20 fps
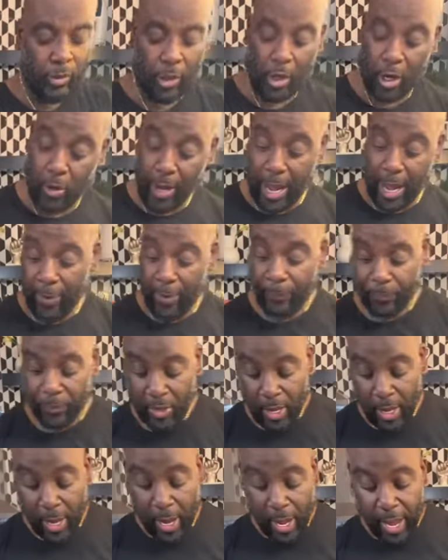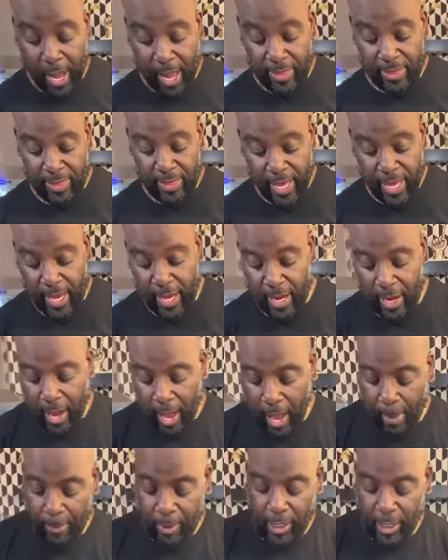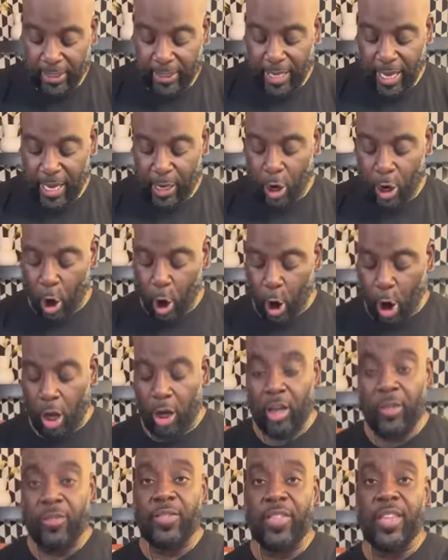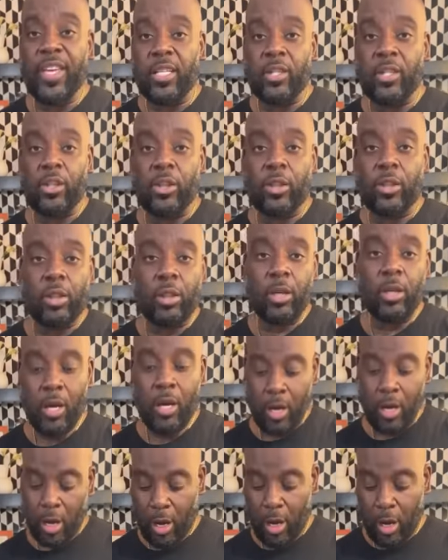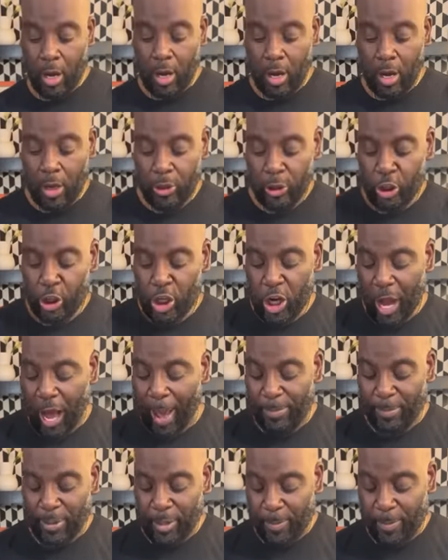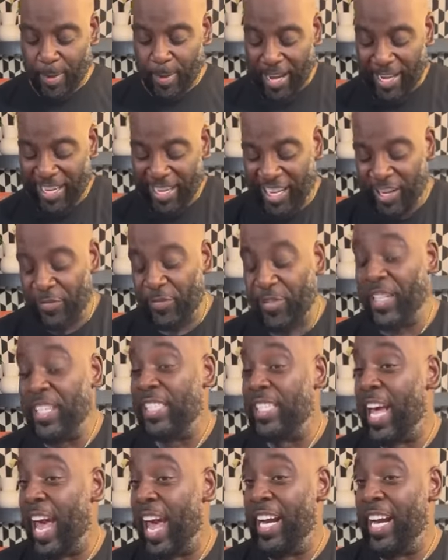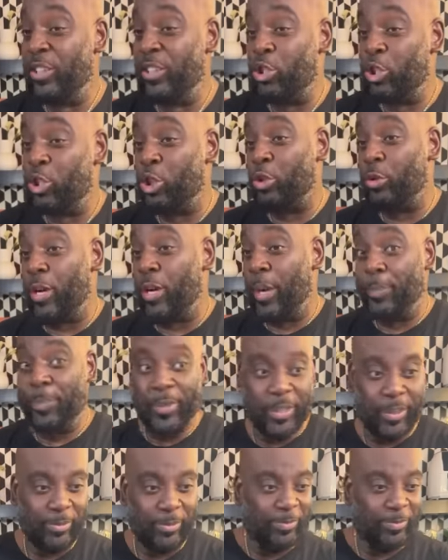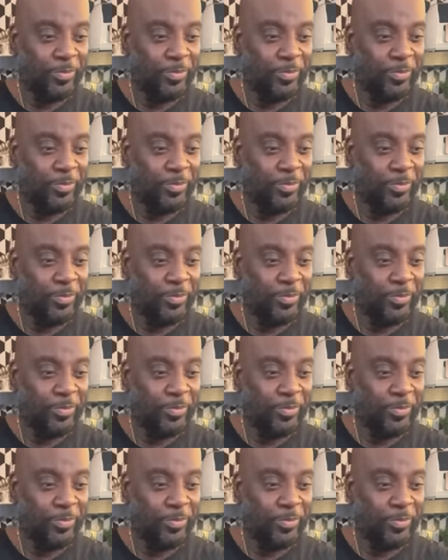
Okay. And then I'm gonna take all of this chopped bacon, these eight strips,